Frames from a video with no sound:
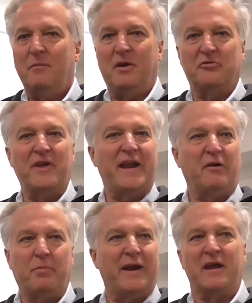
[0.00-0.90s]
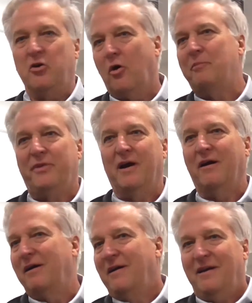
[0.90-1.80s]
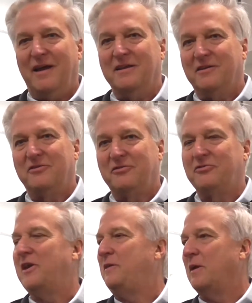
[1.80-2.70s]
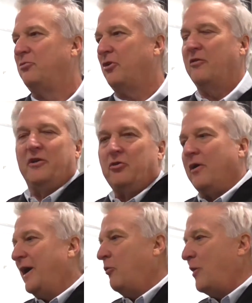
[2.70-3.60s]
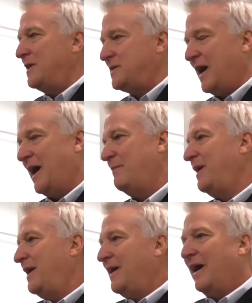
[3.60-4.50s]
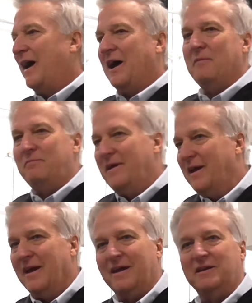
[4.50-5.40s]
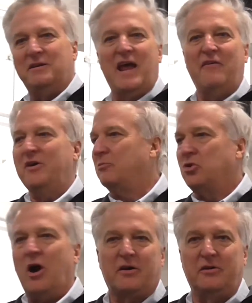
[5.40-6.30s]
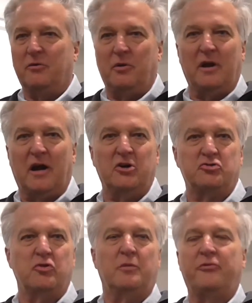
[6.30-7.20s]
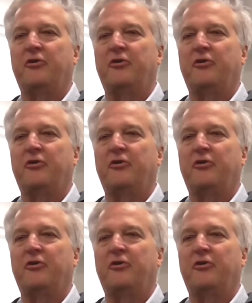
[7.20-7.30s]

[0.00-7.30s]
Because not everybody can go up there and see the observatory at one time and have him talk to a large group.